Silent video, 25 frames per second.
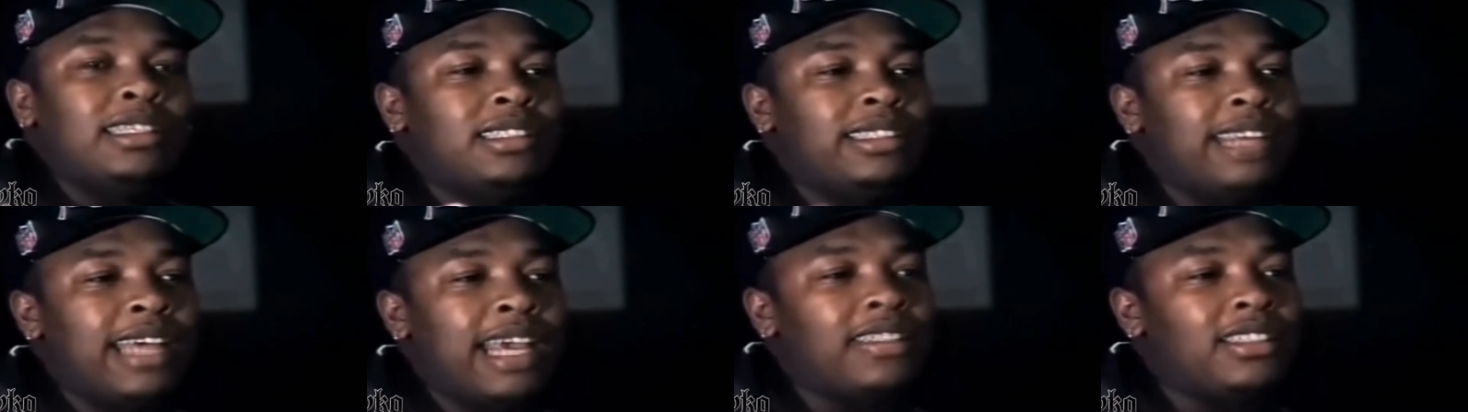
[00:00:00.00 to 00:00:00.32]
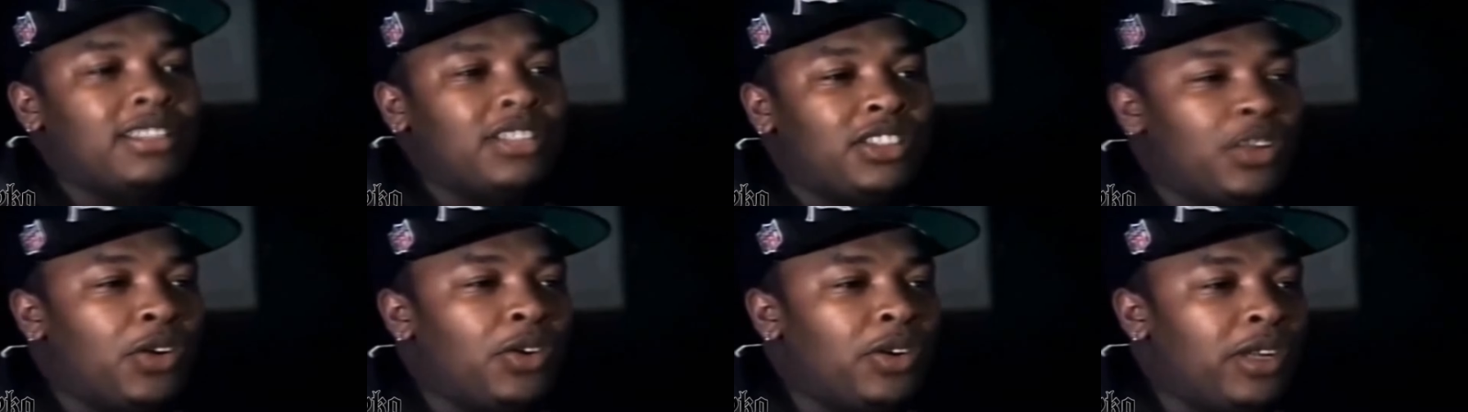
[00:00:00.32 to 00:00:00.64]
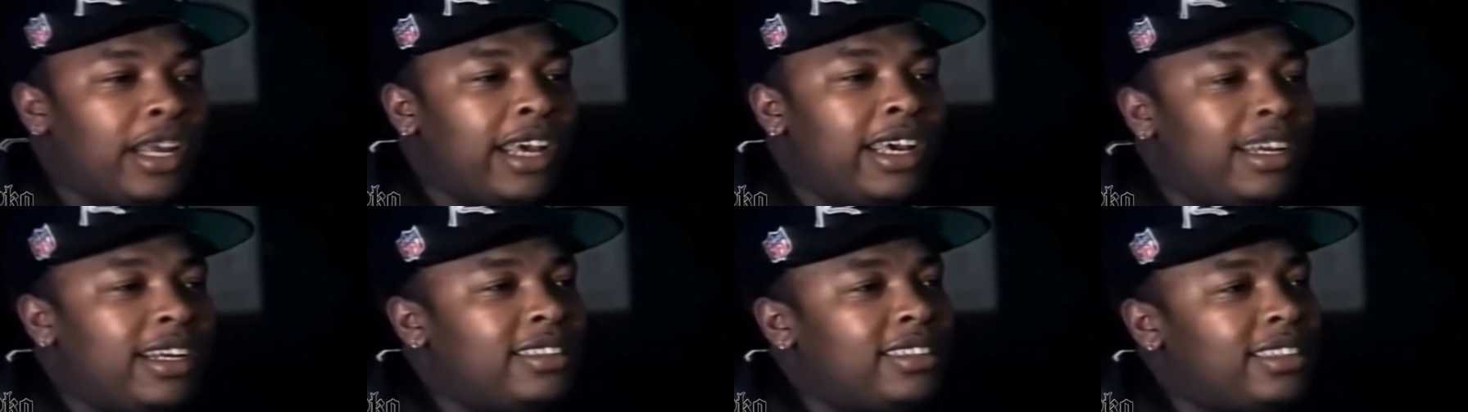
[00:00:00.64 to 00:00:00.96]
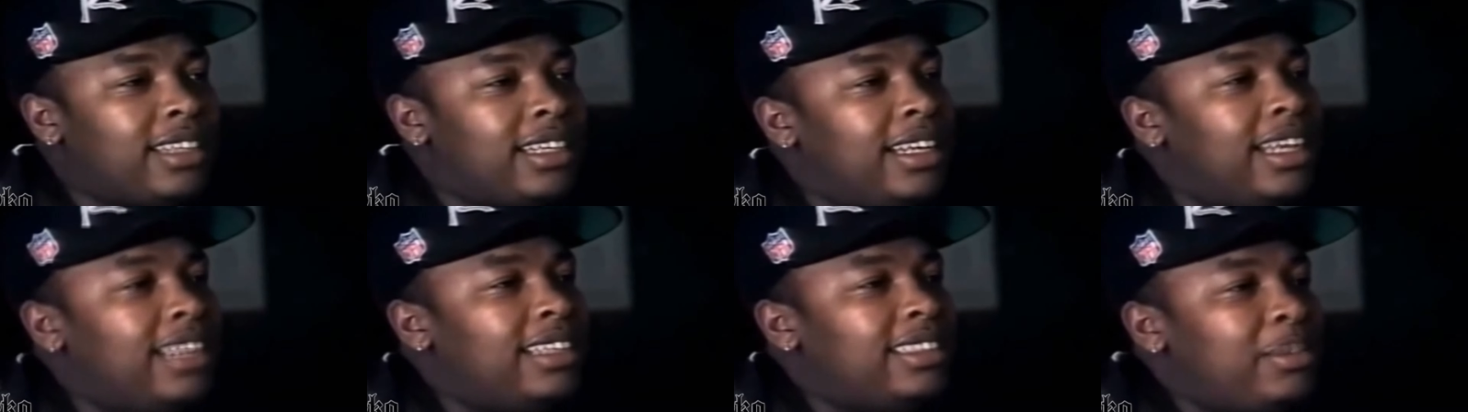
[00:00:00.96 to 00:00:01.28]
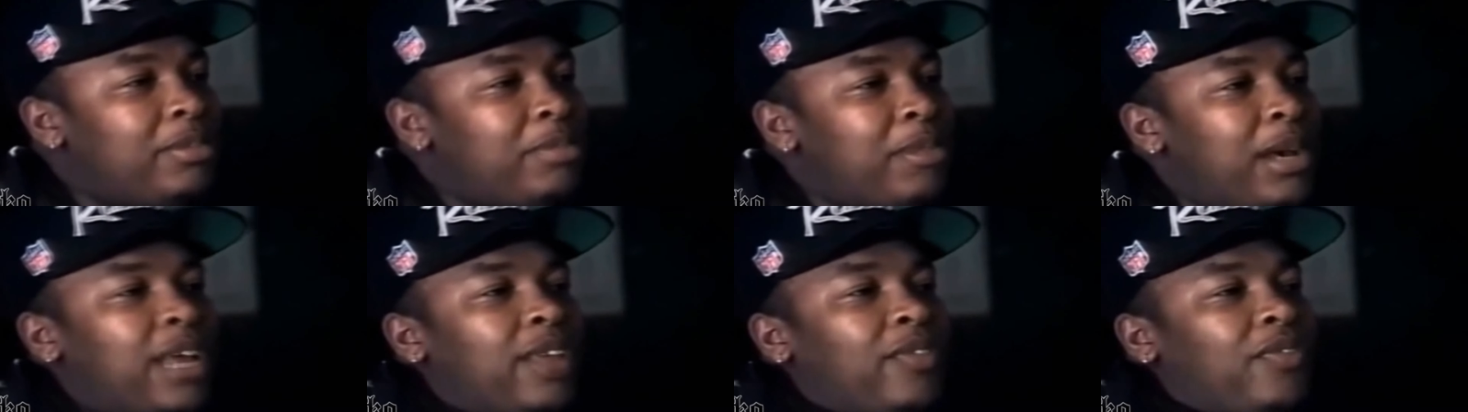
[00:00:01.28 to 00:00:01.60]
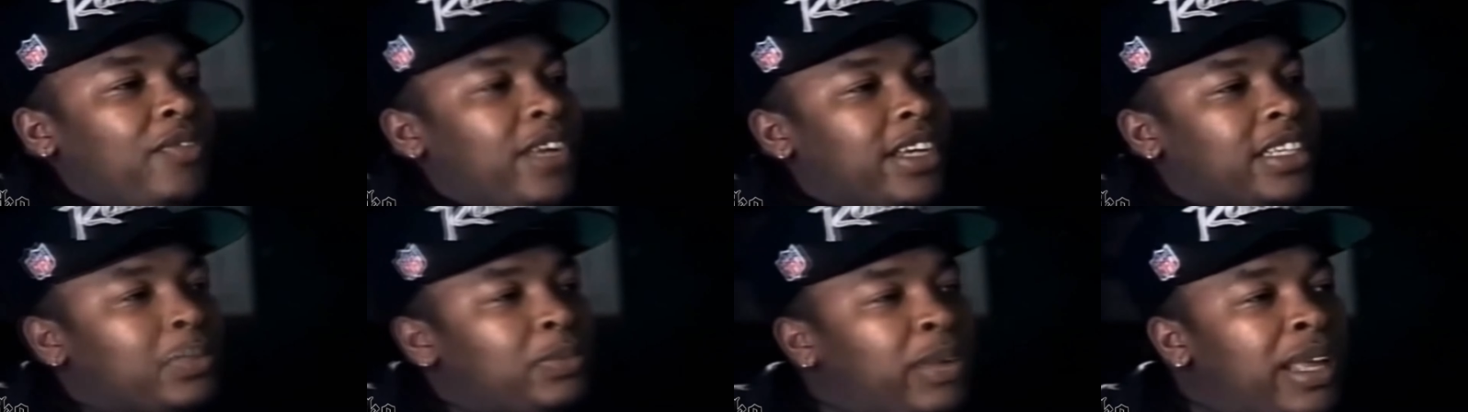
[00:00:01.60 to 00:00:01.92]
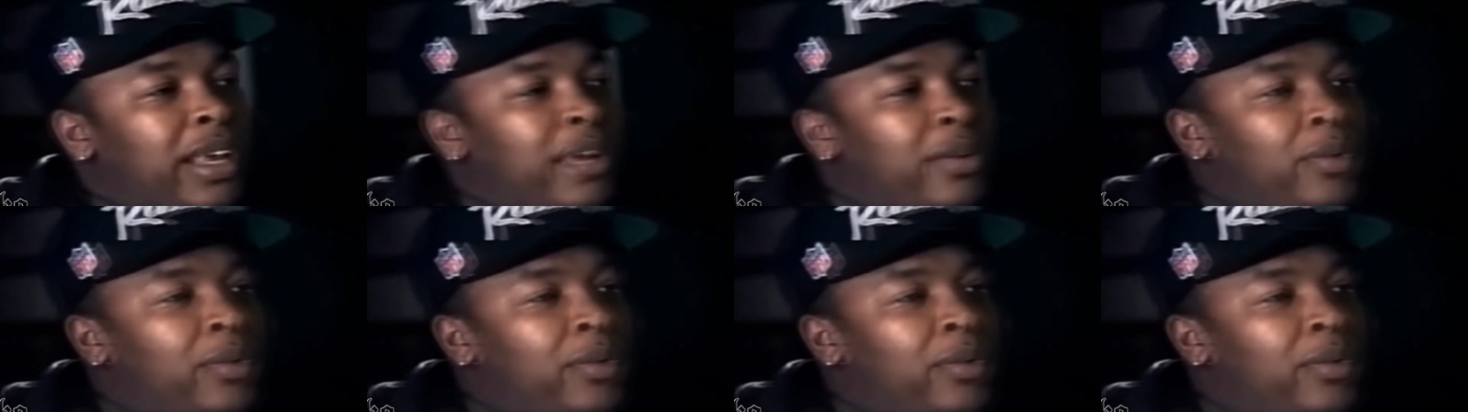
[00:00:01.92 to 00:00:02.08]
frontman had succumbed to AIDS following a